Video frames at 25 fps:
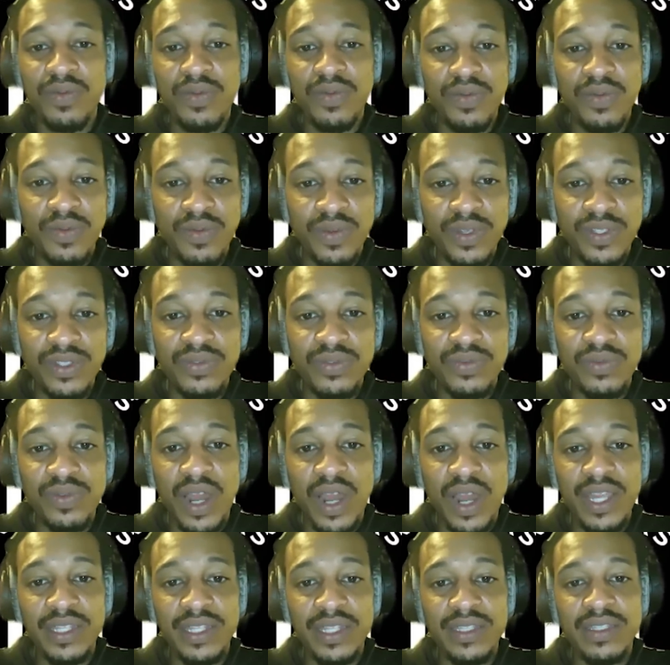what's
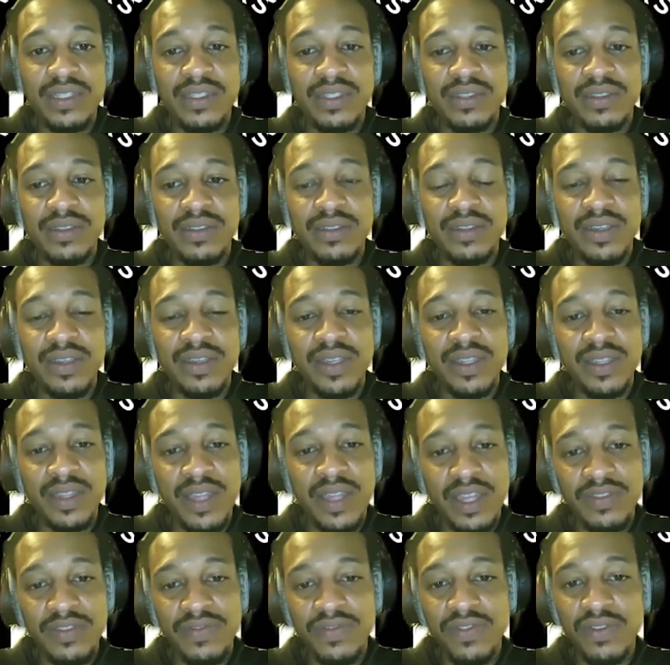right, and
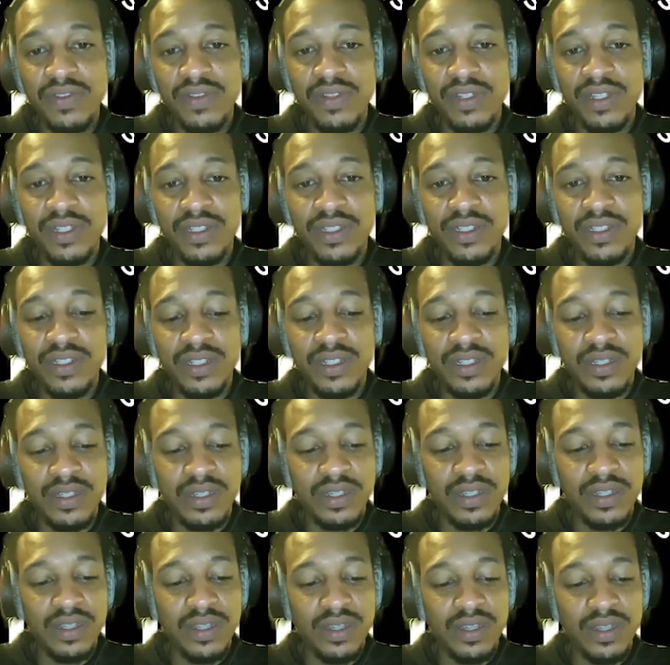that's foolish.
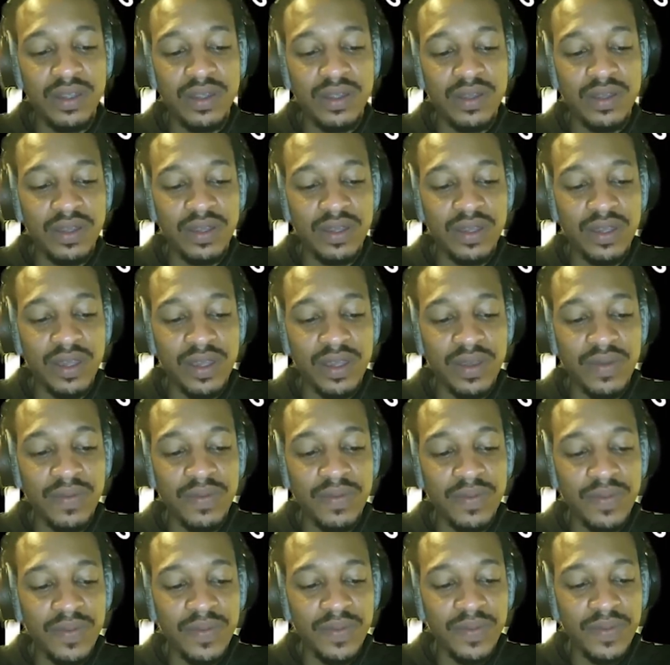Okay,
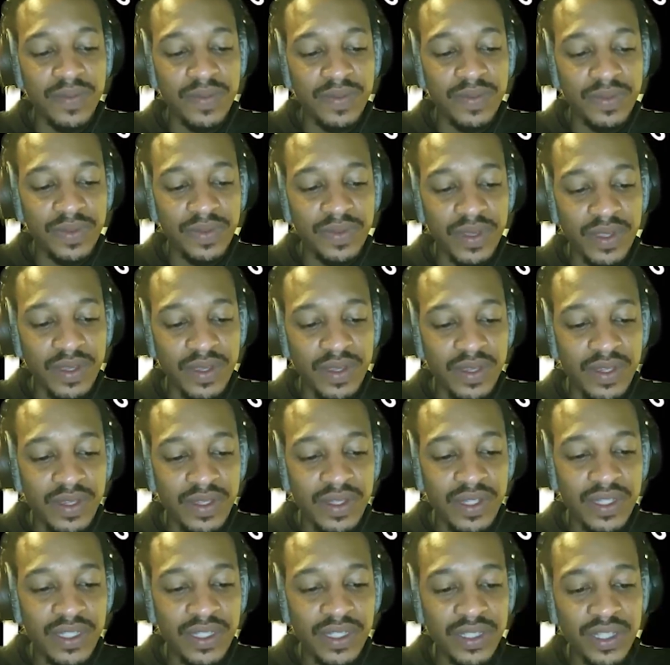
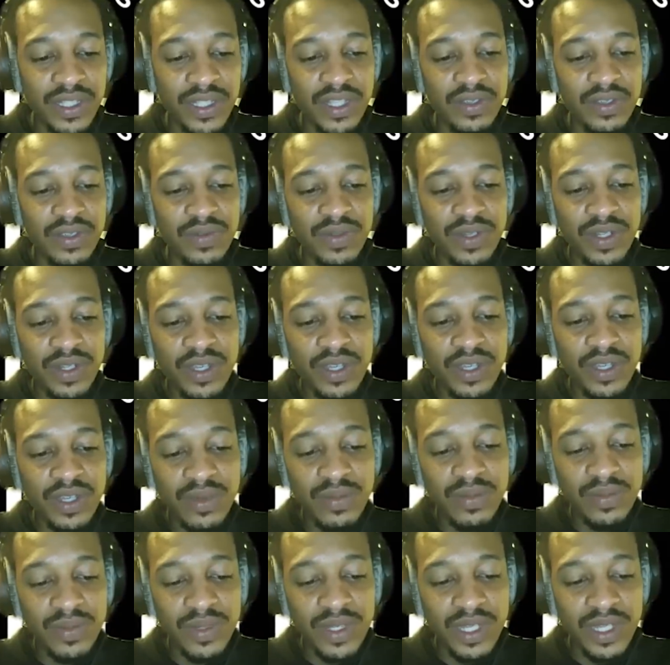let's continue in
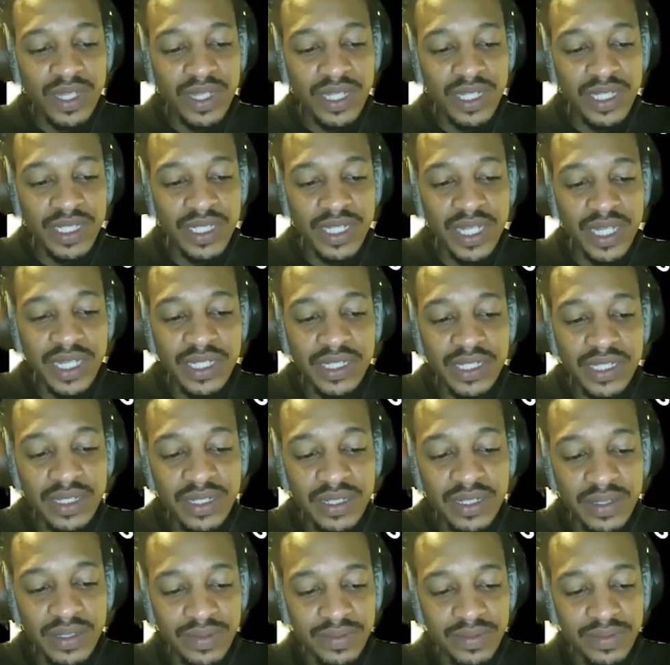um, Ecclesiastes.